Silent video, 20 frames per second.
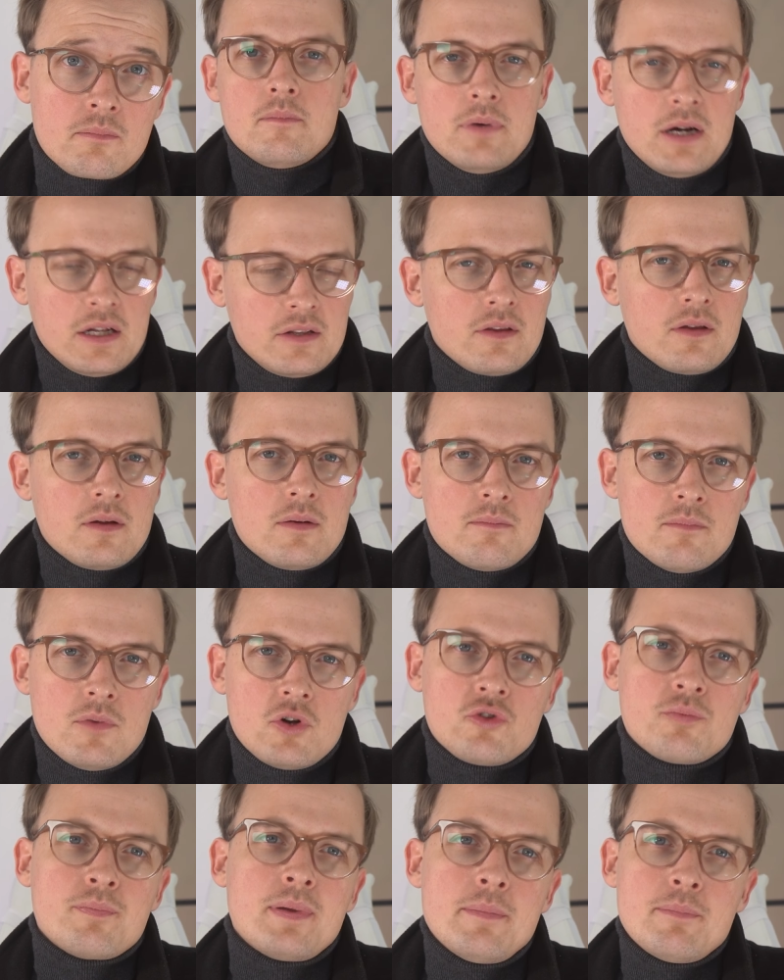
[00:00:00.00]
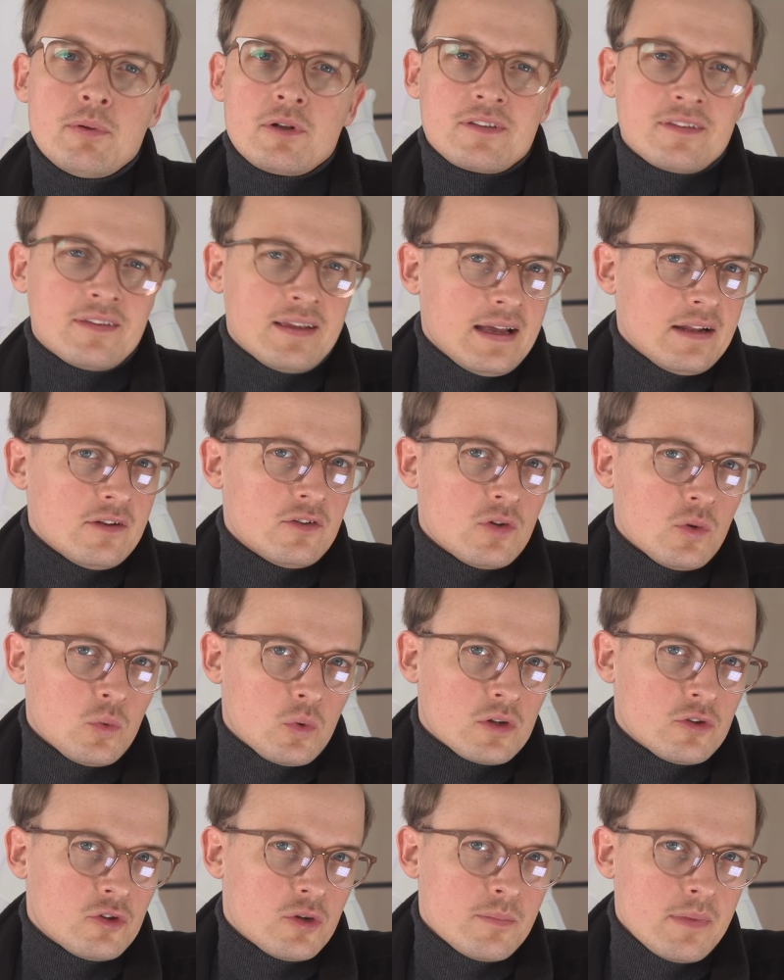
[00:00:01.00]
But most people tend to
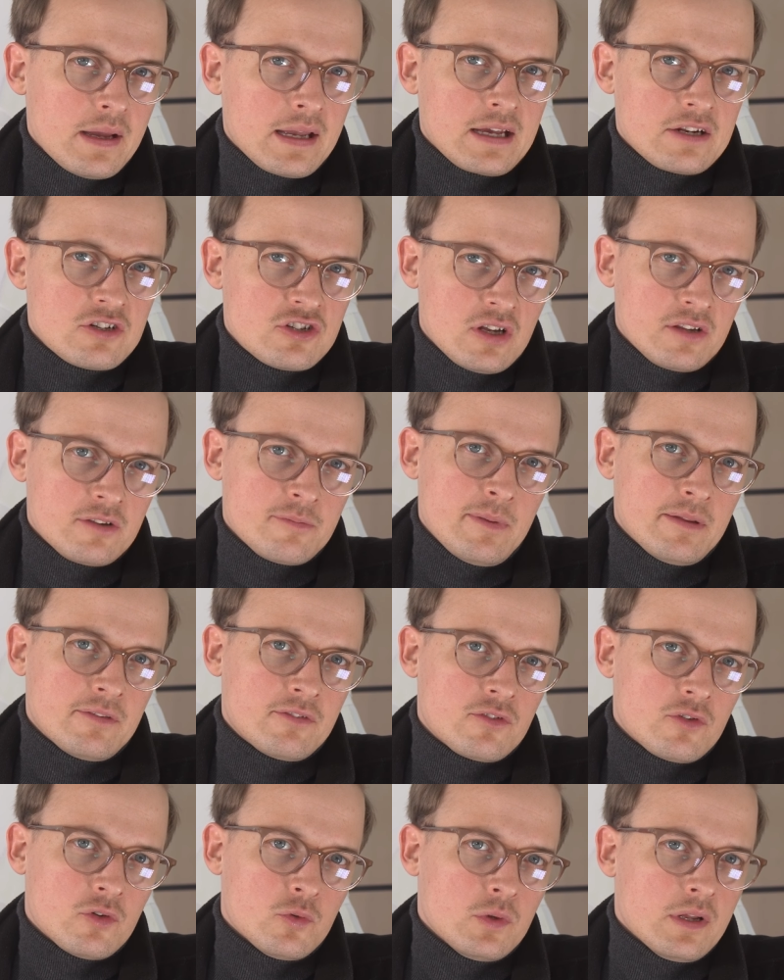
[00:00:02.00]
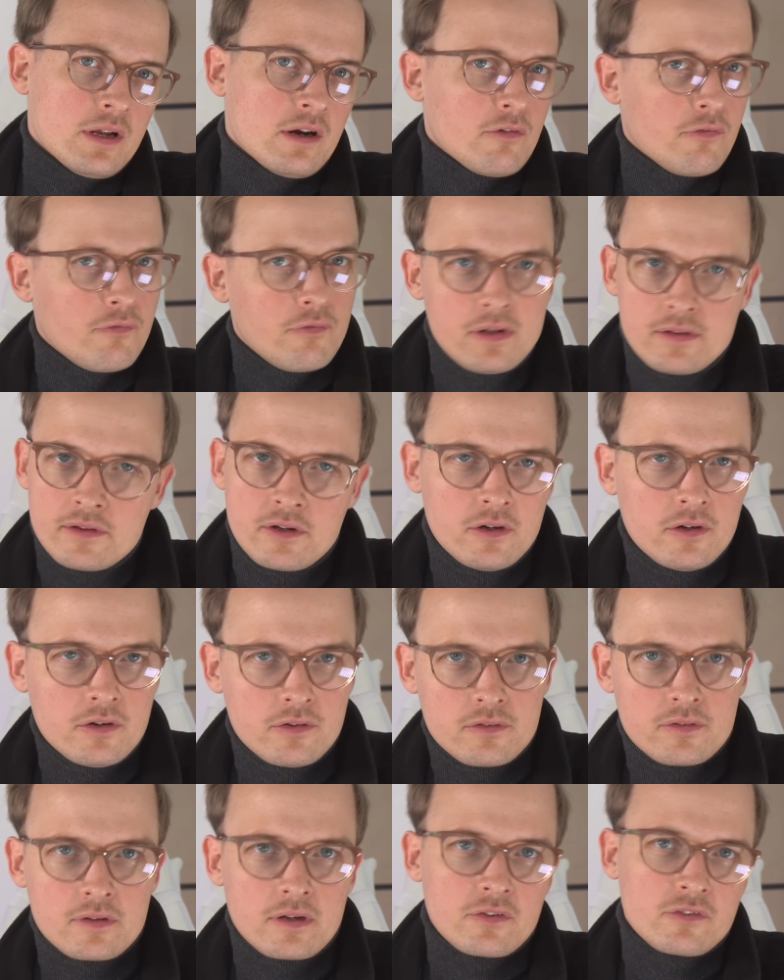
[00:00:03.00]
want to make adjustments to their
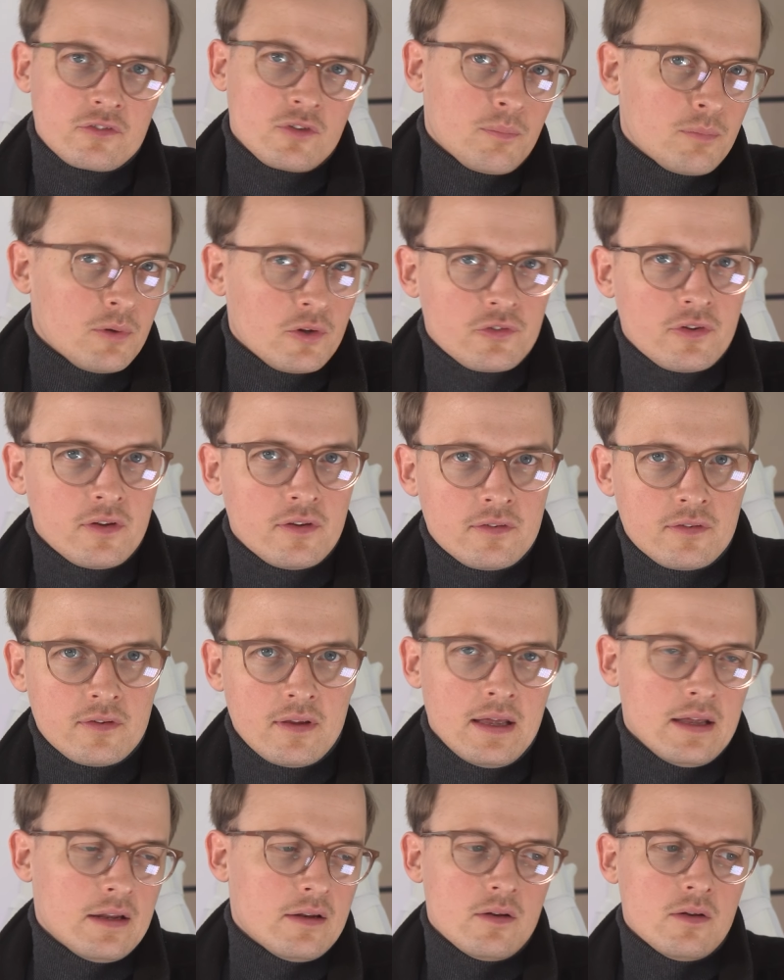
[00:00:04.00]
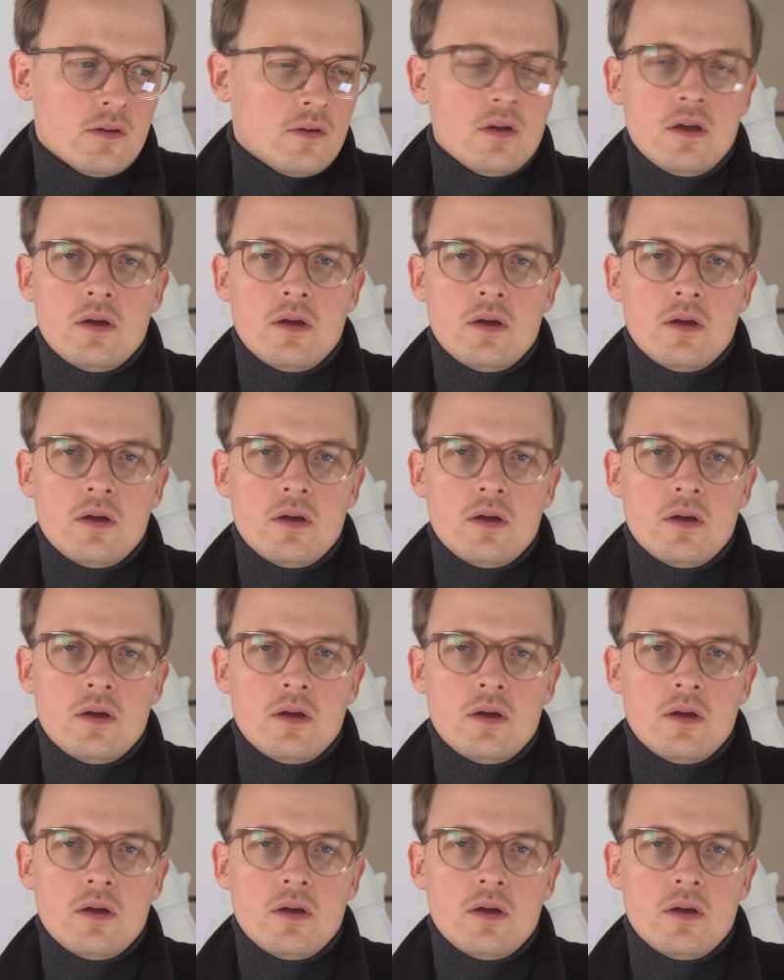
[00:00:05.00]
filters, their stop losses, and